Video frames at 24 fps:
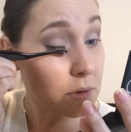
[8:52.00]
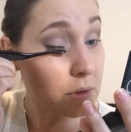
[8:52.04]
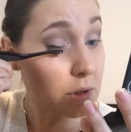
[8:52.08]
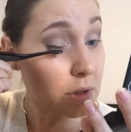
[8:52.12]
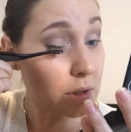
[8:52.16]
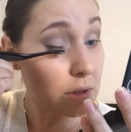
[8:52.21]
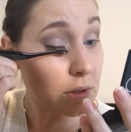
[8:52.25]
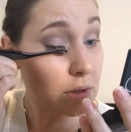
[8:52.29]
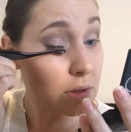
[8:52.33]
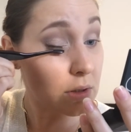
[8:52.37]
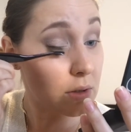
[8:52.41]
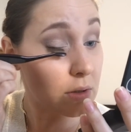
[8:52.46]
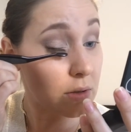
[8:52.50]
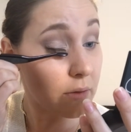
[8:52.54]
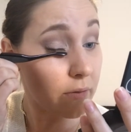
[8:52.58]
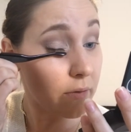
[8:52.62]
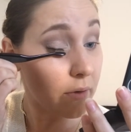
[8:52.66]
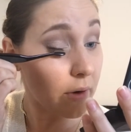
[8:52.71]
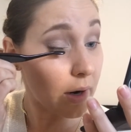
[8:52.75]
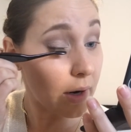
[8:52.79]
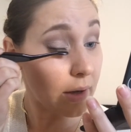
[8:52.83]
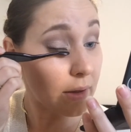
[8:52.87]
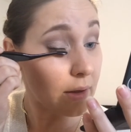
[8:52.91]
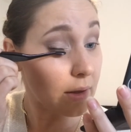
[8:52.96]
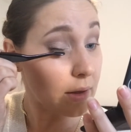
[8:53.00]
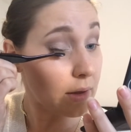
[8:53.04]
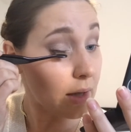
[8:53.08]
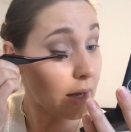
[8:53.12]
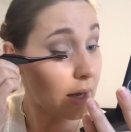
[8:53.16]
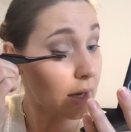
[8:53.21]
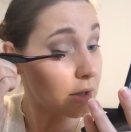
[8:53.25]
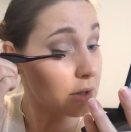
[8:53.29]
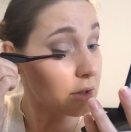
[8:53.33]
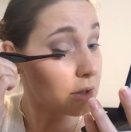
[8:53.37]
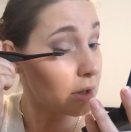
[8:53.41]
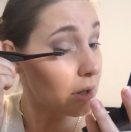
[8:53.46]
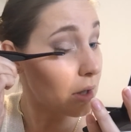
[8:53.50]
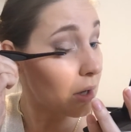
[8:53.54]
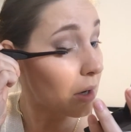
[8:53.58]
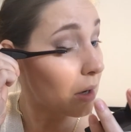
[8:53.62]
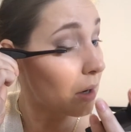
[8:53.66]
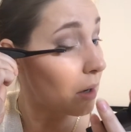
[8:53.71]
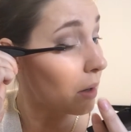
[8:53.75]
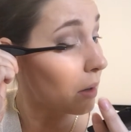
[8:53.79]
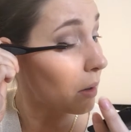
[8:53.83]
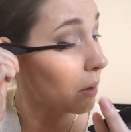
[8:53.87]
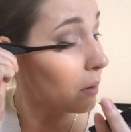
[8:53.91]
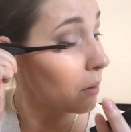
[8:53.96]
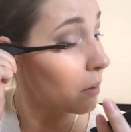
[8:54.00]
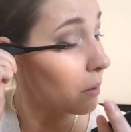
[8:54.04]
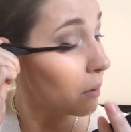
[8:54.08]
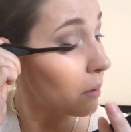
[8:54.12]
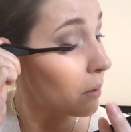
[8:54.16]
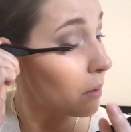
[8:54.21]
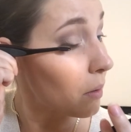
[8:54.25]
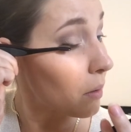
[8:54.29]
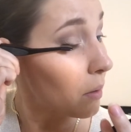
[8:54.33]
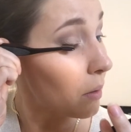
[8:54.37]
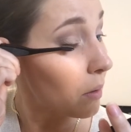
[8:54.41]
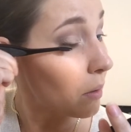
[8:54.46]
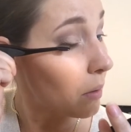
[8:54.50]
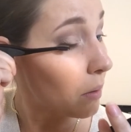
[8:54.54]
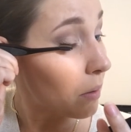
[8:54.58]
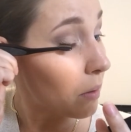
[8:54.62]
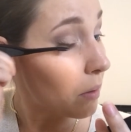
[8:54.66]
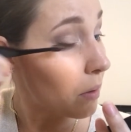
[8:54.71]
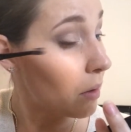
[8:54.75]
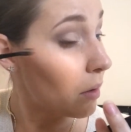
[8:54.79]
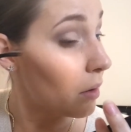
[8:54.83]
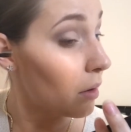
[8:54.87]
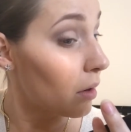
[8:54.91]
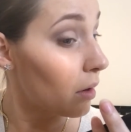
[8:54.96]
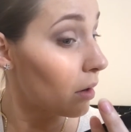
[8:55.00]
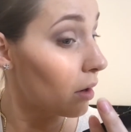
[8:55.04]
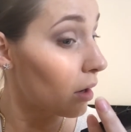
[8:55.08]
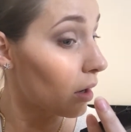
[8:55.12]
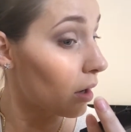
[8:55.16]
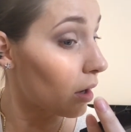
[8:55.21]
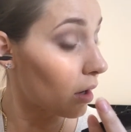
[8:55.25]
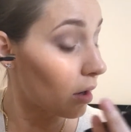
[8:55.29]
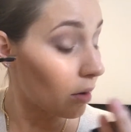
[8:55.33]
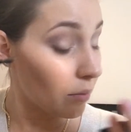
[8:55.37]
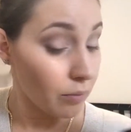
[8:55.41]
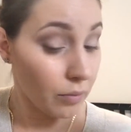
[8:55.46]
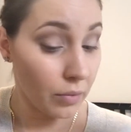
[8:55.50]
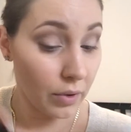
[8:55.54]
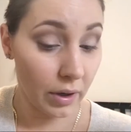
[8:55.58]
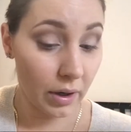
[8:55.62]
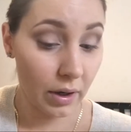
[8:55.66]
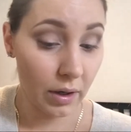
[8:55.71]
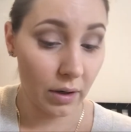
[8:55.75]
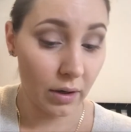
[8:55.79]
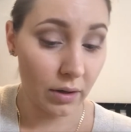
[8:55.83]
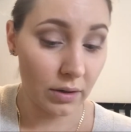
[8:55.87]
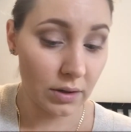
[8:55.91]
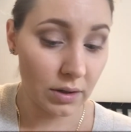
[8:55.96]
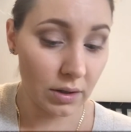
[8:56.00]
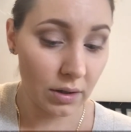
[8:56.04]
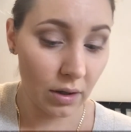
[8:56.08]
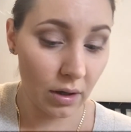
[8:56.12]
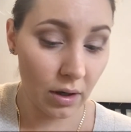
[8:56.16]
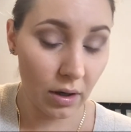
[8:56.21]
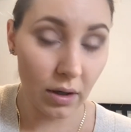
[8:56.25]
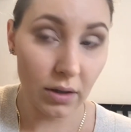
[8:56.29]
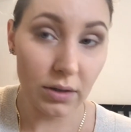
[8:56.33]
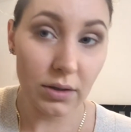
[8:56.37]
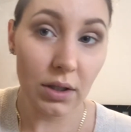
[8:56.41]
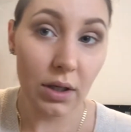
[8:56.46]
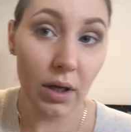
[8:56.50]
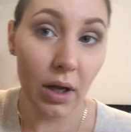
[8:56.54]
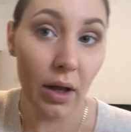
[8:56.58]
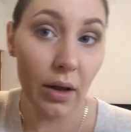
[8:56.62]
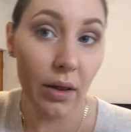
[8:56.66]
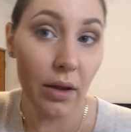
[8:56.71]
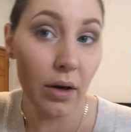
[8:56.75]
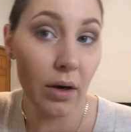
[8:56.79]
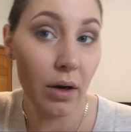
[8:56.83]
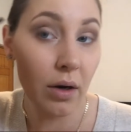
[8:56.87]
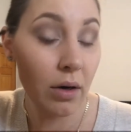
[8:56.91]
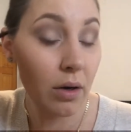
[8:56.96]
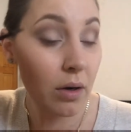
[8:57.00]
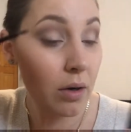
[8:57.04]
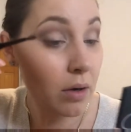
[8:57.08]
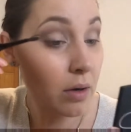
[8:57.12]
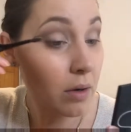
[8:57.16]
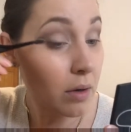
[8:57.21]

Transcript: Just to define the lash line and bring it all together.